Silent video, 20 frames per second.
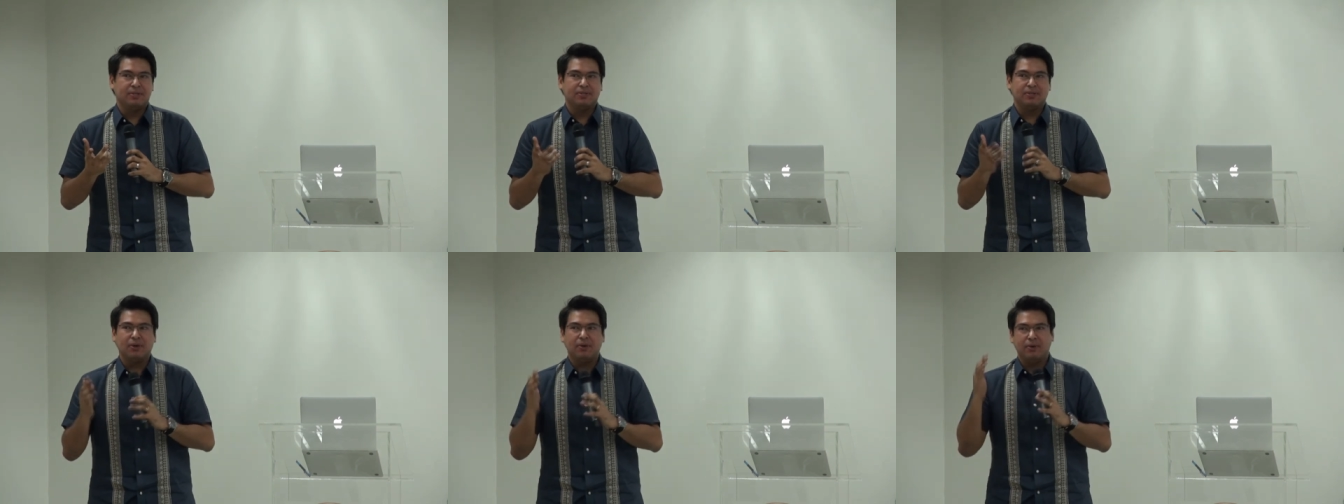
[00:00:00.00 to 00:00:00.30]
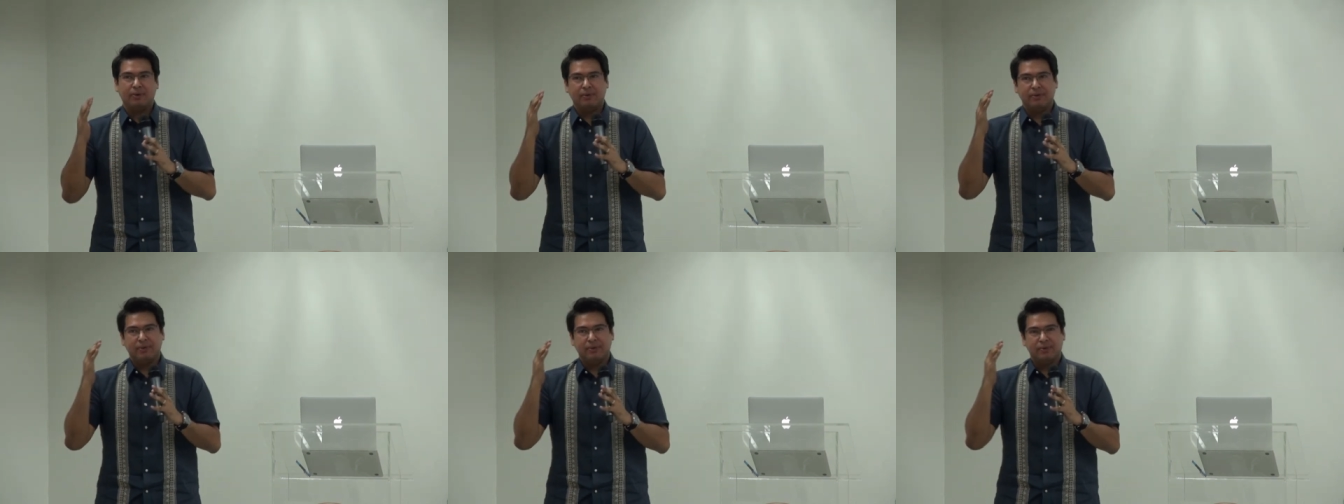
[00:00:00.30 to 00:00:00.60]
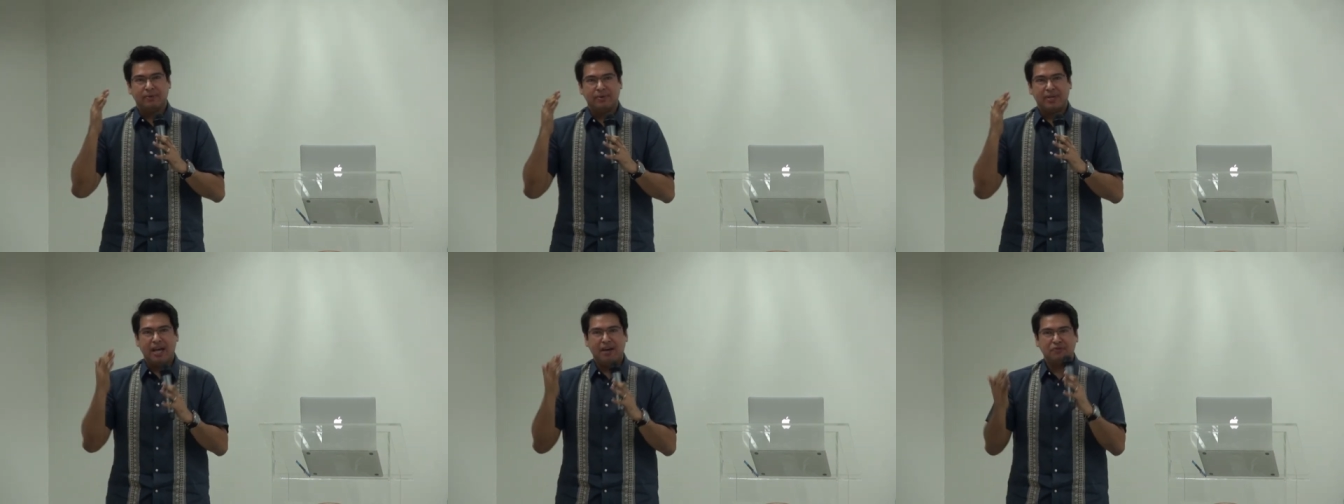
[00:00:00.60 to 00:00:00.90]
So
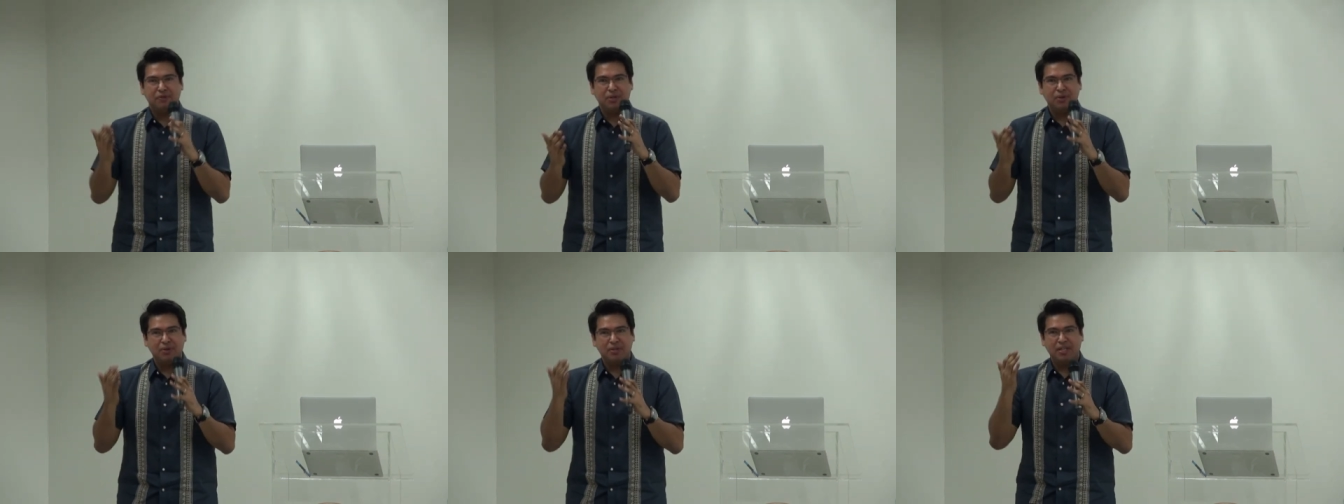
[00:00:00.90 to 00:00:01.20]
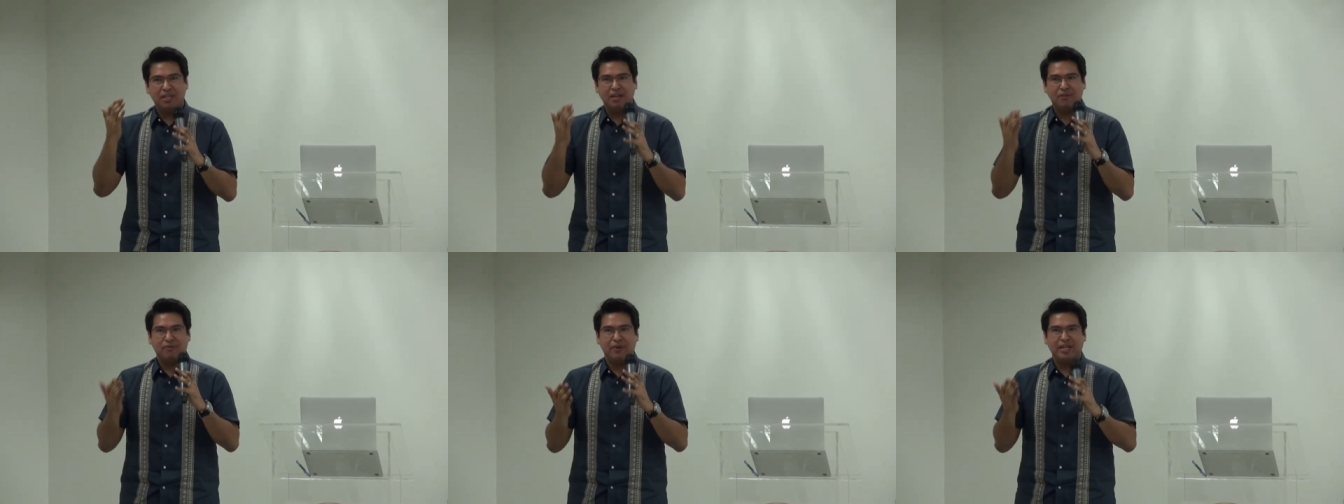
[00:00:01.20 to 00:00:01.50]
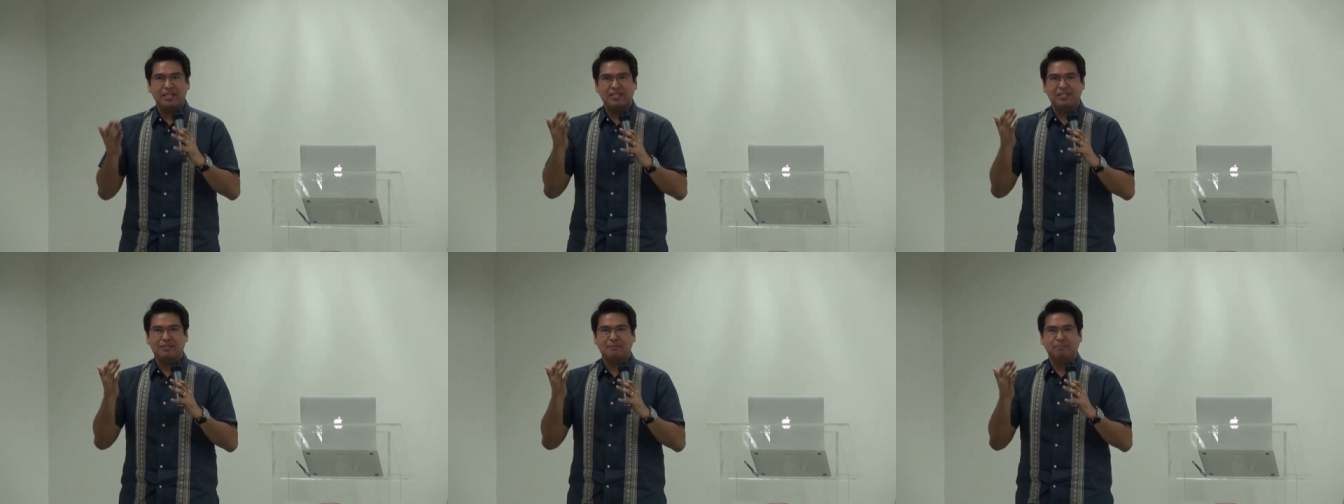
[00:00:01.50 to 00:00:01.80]
you have to know the
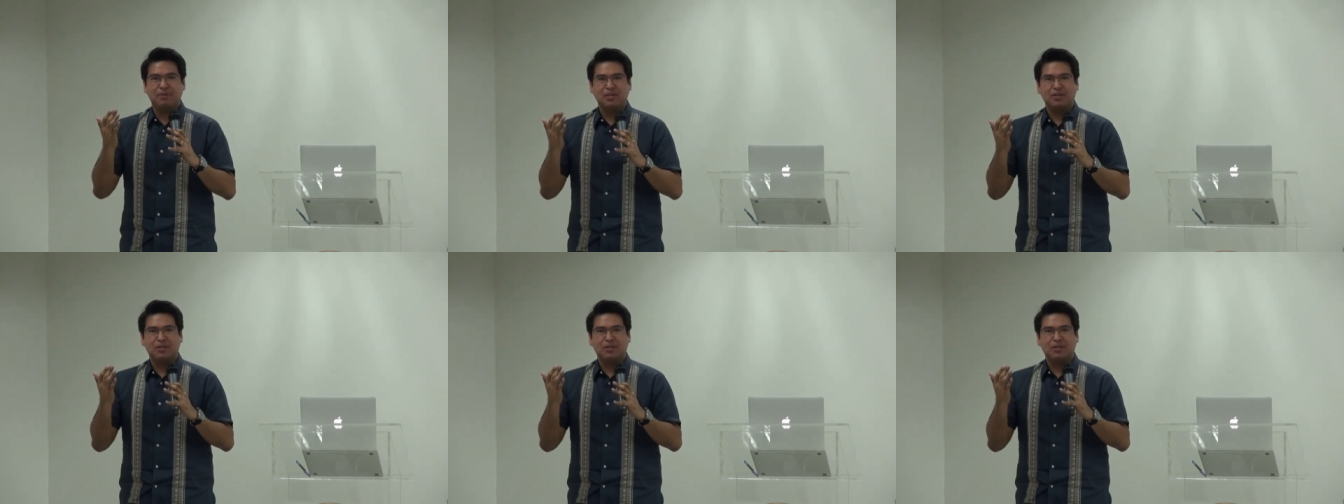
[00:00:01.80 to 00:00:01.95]
difference